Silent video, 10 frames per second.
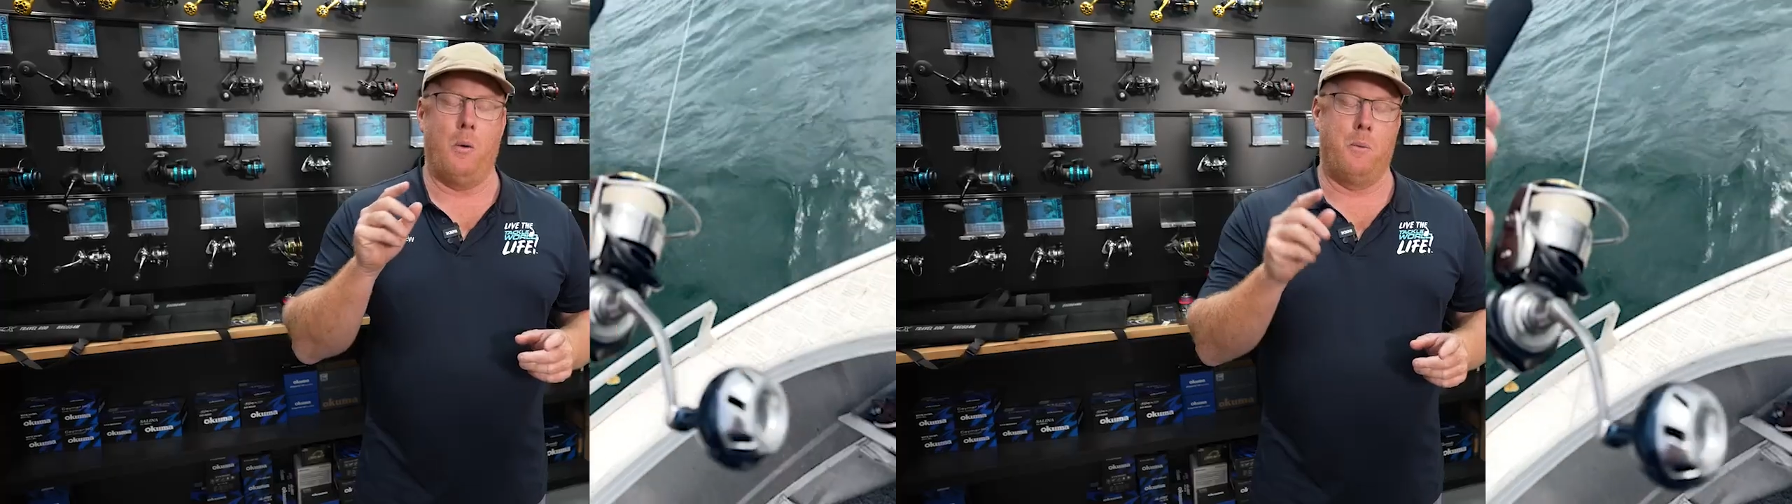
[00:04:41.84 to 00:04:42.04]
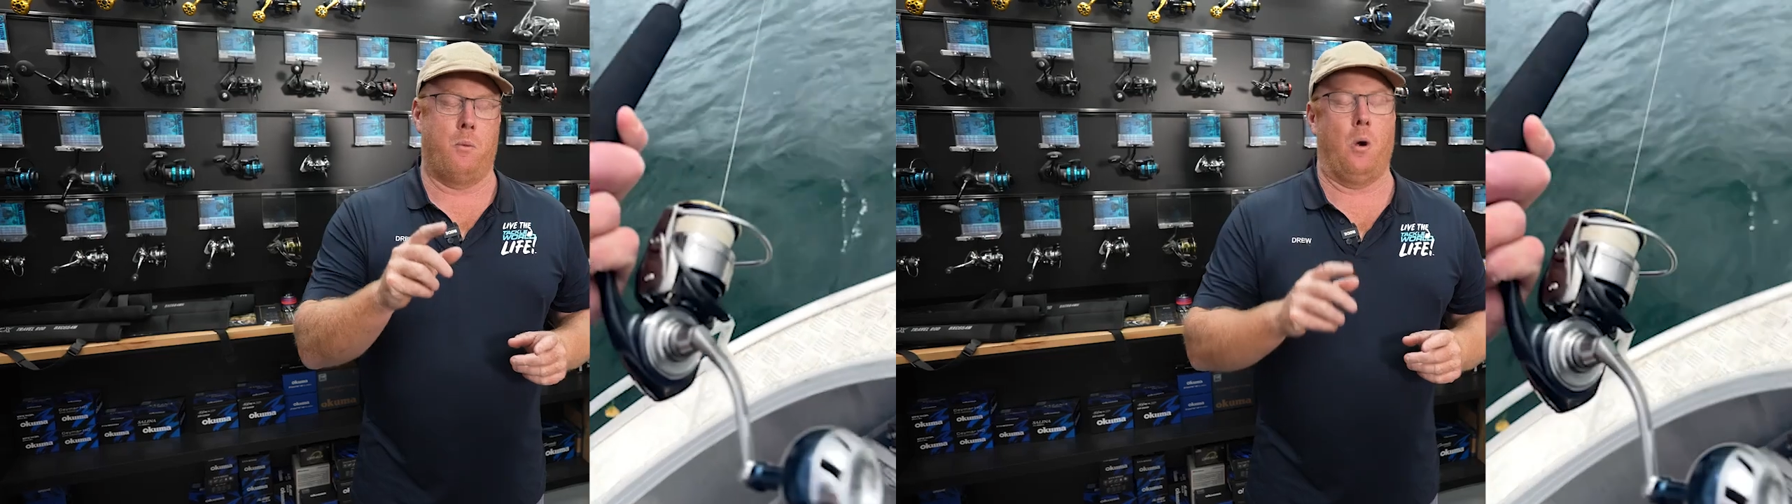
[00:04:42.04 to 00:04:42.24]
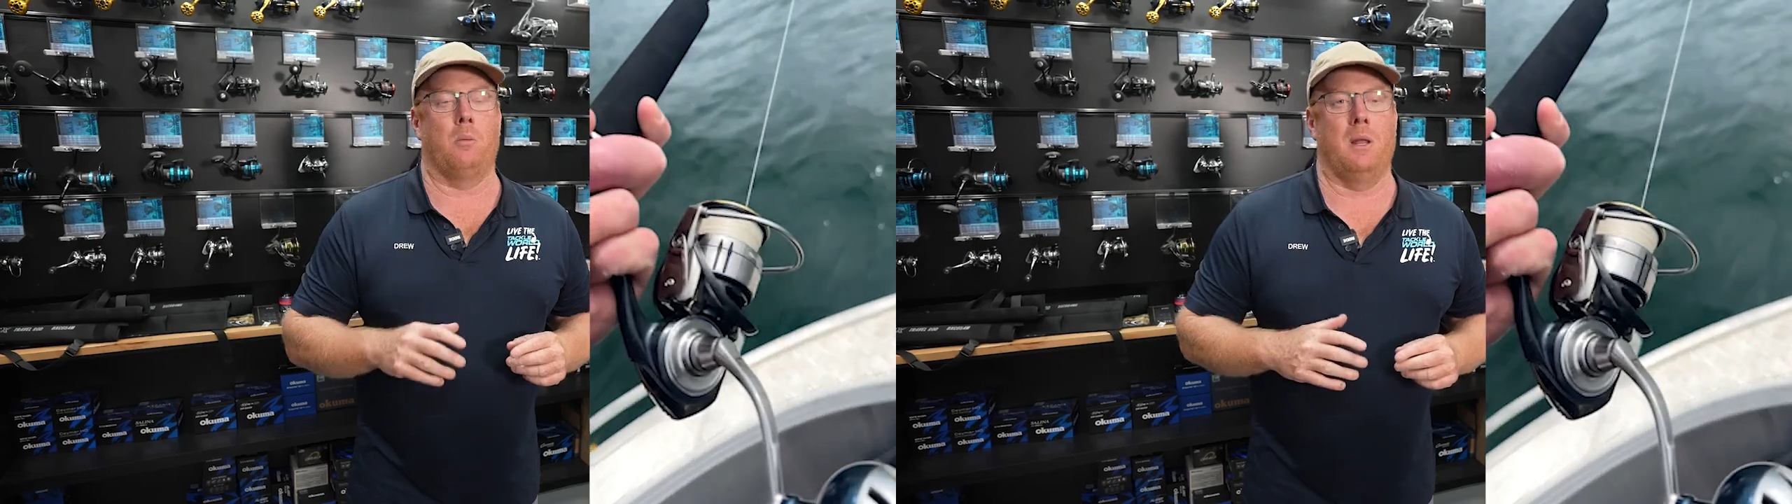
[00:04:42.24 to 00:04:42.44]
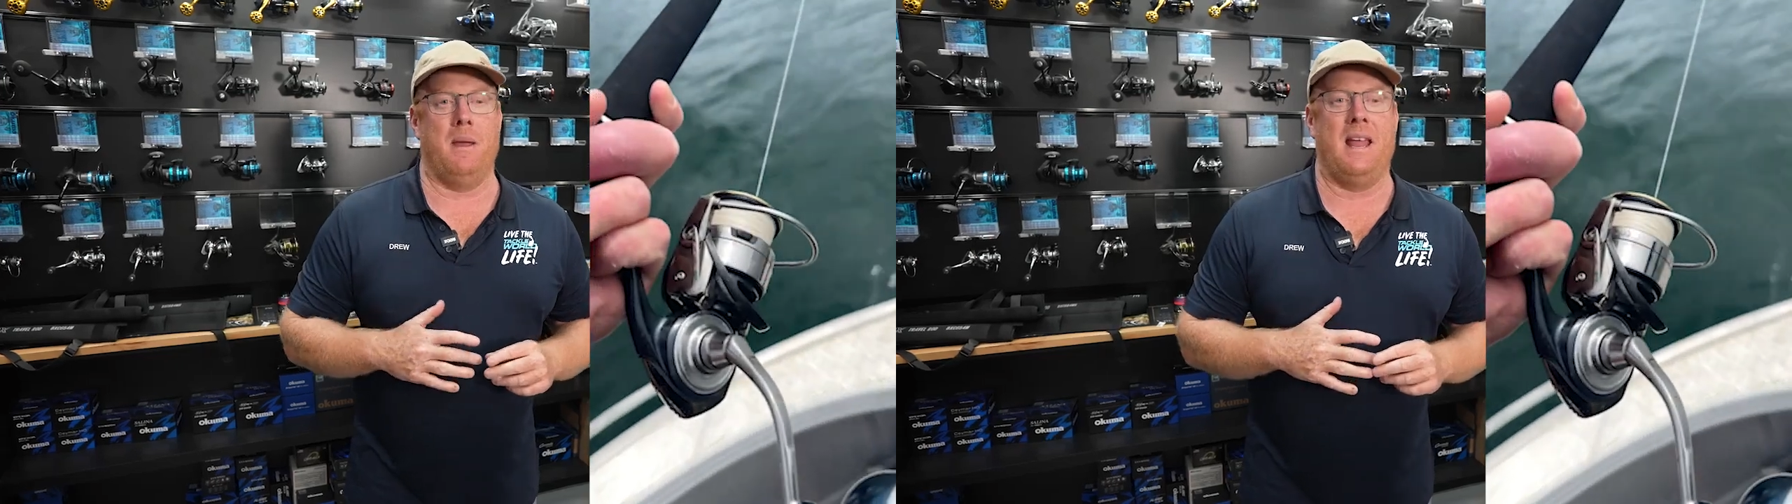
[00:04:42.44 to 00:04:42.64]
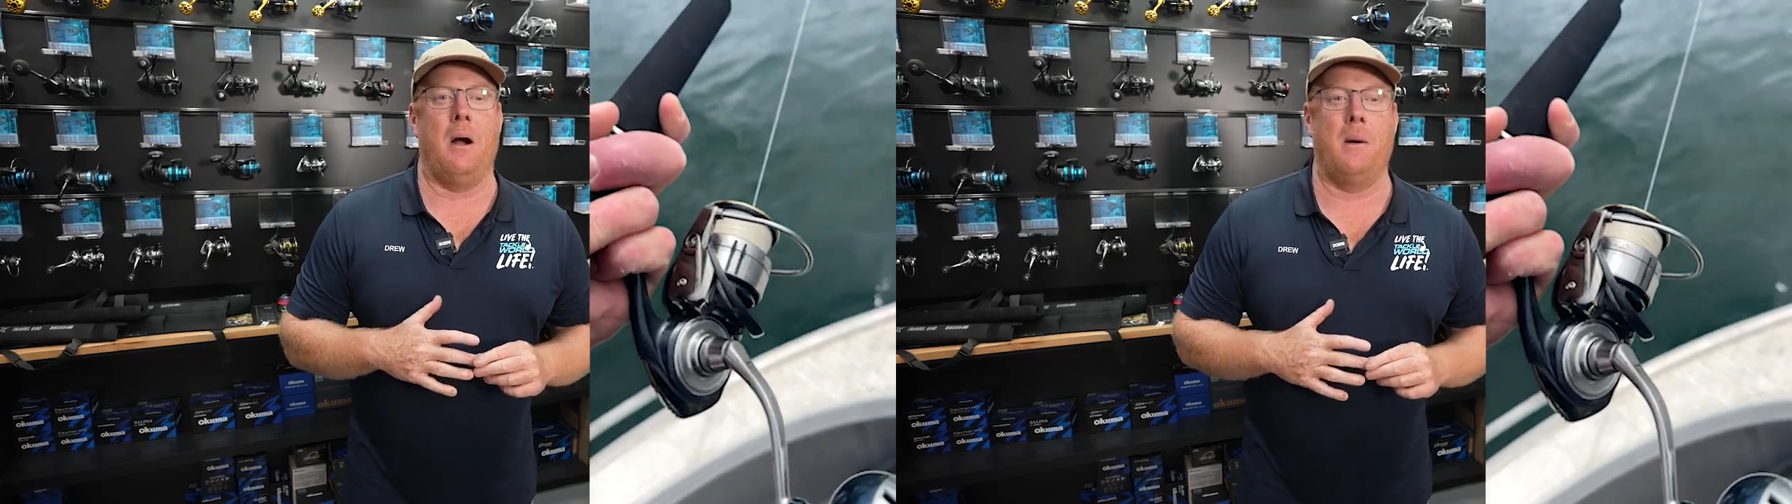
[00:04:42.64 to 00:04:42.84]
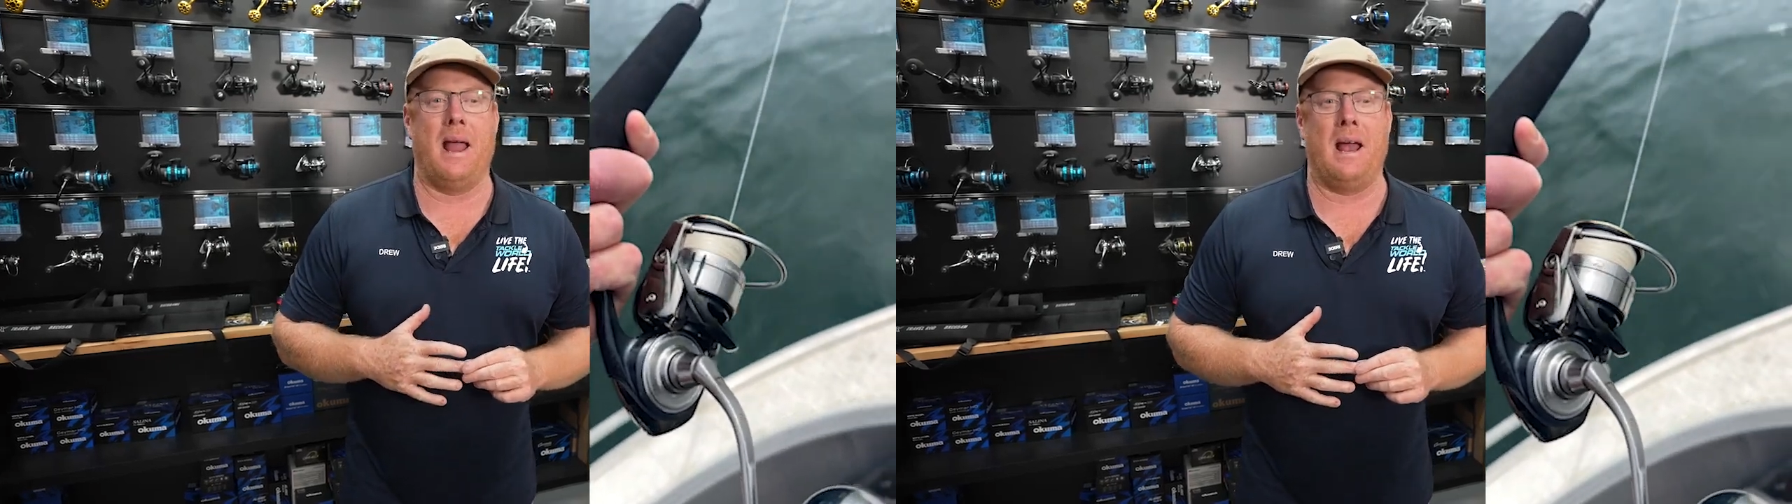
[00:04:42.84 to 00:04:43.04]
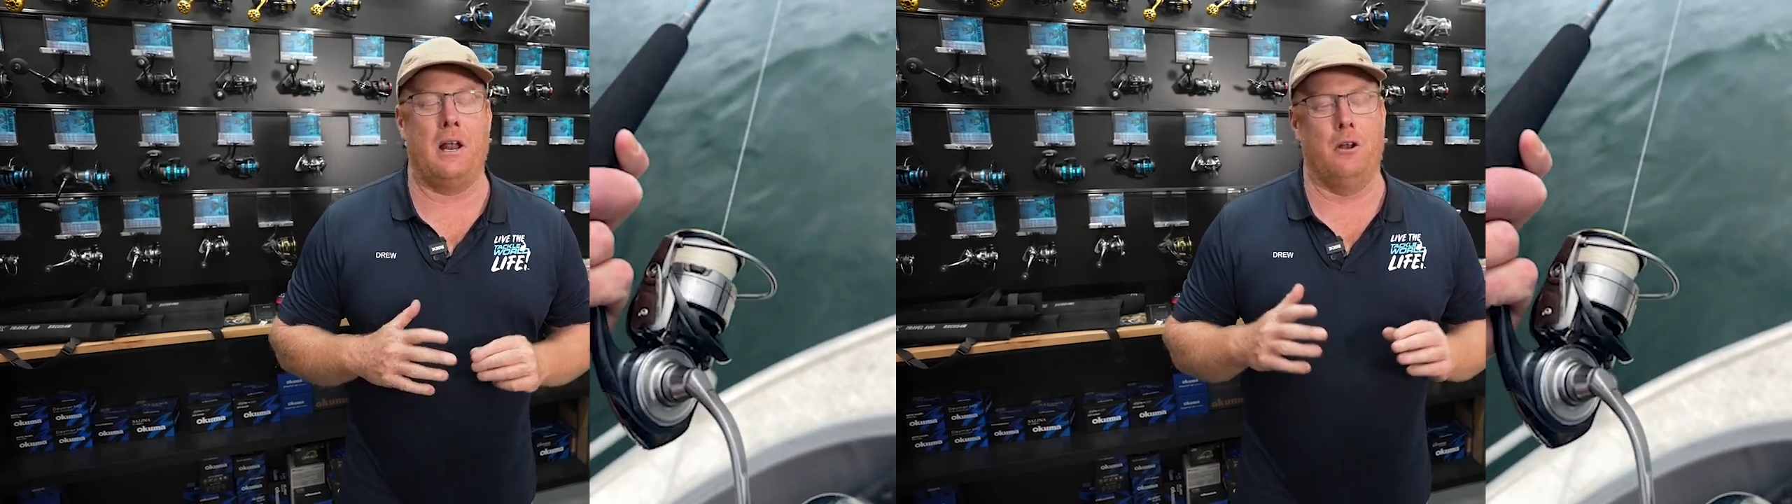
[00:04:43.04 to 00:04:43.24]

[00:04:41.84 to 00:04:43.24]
would probably be going out